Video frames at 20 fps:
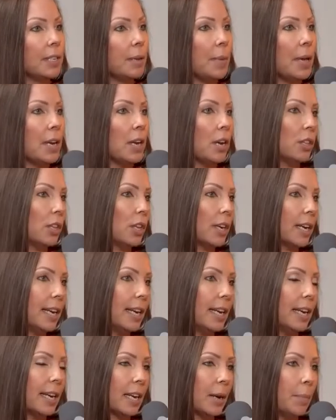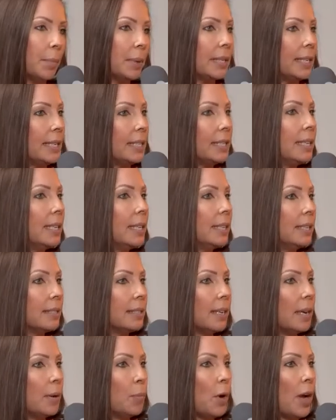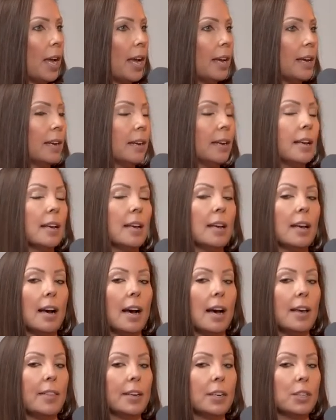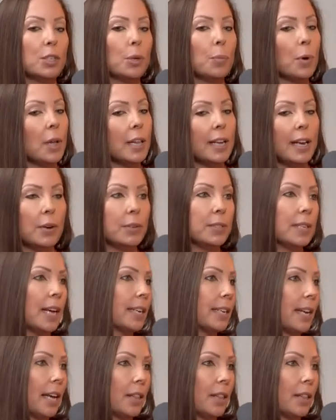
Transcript: they may not look at it completely in the same way. I think she'll probably house hack